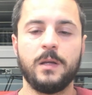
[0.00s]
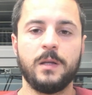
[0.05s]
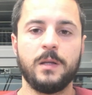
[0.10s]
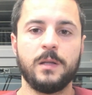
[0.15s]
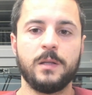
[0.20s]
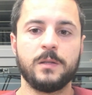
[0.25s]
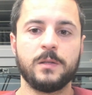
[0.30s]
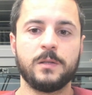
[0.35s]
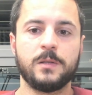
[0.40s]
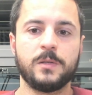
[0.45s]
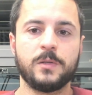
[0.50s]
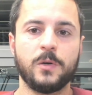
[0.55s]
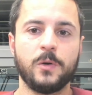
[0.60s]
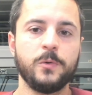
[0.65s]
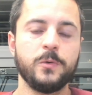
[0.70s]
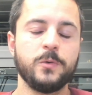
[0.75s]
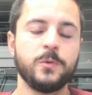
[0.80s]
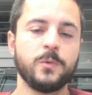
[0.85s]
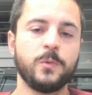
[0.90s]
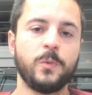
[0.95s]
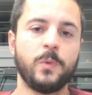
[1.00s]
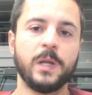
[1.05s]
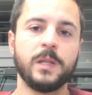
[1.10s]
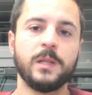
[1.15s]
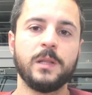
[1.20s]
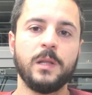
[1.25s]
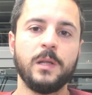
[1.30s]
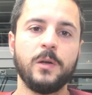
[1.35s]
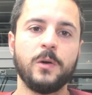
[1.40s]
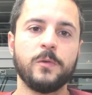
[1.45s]
And also
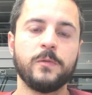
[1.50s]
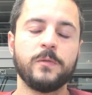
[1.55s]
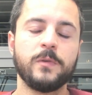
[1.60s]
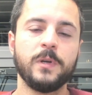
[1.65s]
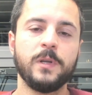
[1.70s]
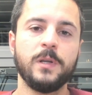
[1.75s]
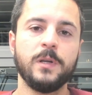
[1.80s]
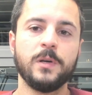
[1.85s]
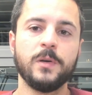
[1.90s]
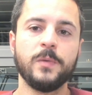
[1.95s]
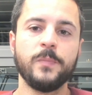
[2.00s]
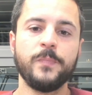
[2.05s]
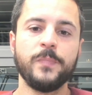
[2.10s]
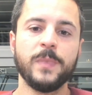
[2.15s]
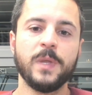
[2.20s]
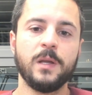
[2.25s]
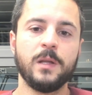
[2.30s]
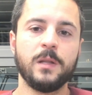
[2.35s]
one thing over here,